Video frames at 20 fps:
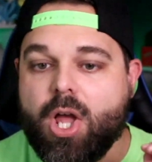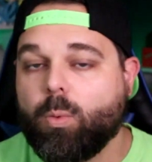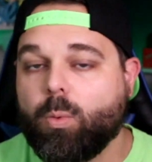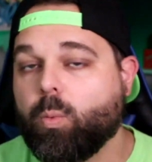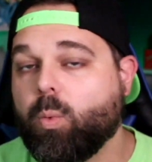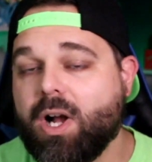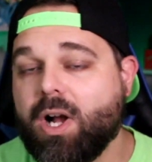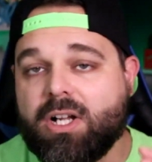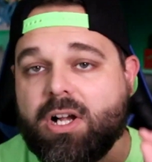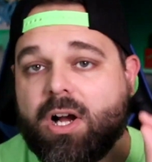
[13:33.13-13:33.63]

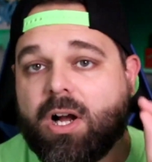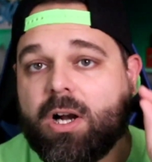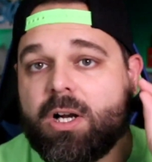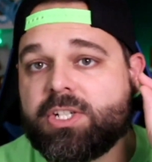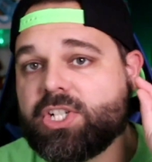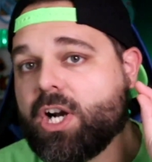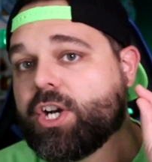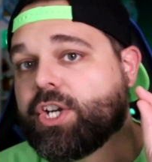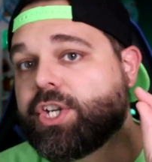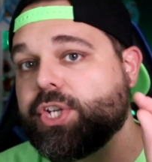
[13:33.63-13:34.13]
What cards
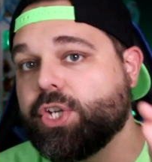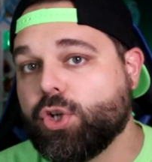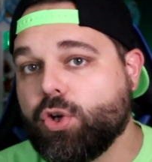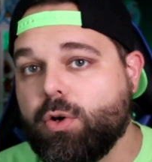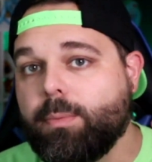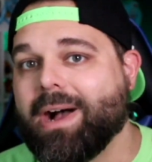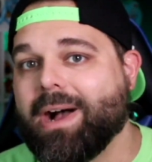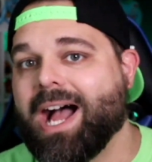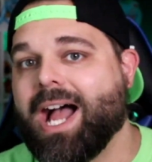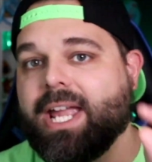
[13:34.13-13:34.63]
are you
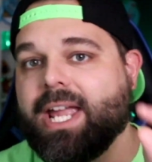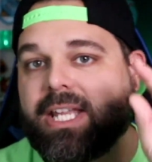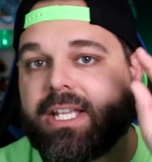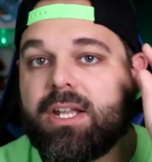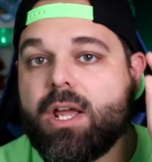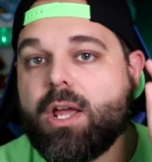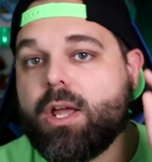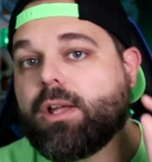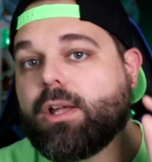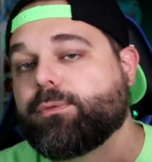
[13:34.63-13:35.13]
buying
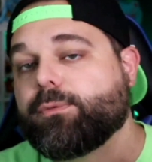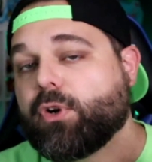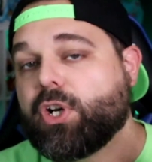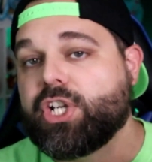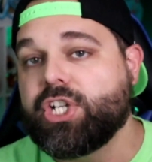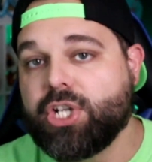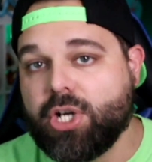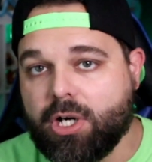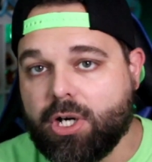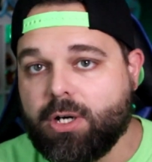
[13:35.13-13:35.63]
for
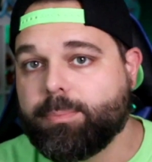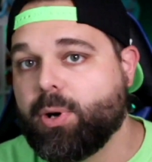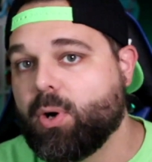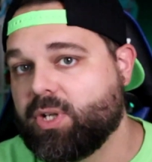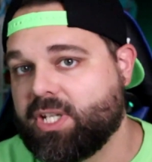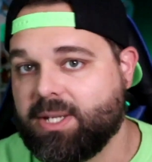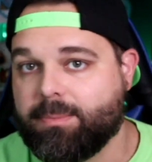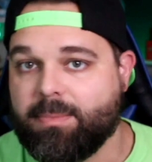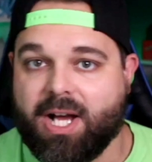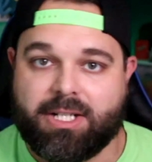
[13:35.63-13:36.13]
your
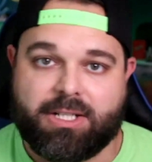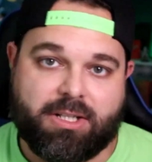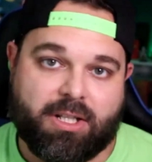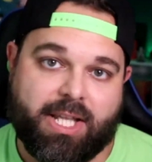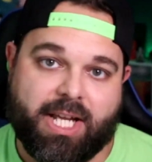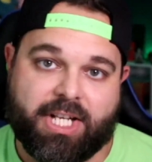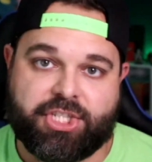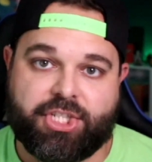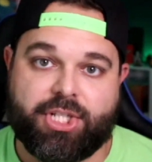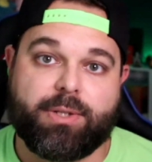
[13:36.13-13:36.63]
Pokemon
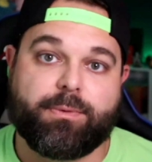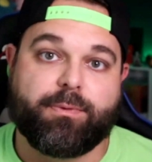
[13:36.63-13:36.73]
collection,